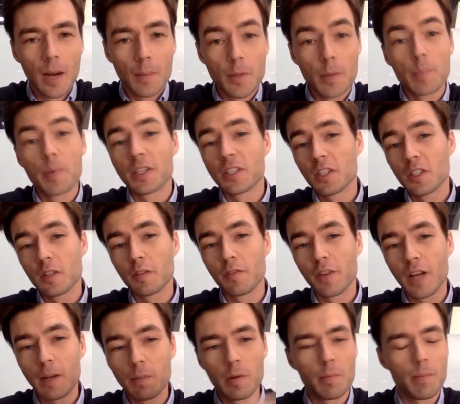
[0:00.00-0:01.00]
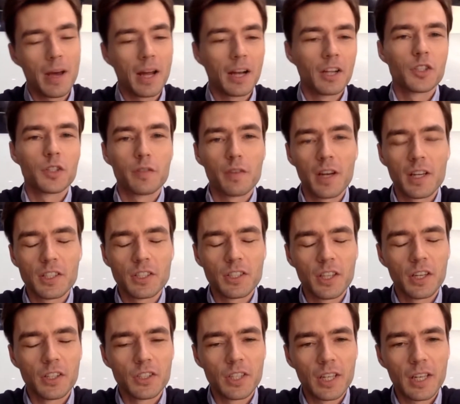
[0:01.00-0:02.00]
I'm the business development manager of
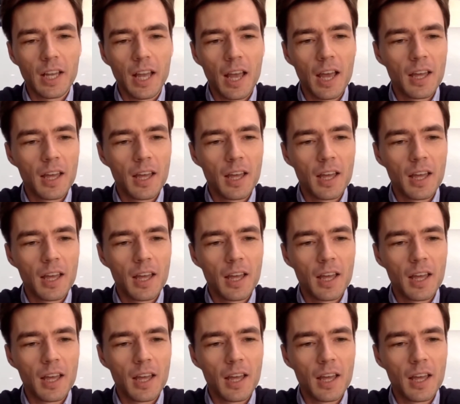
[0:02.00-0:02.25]
iStaging.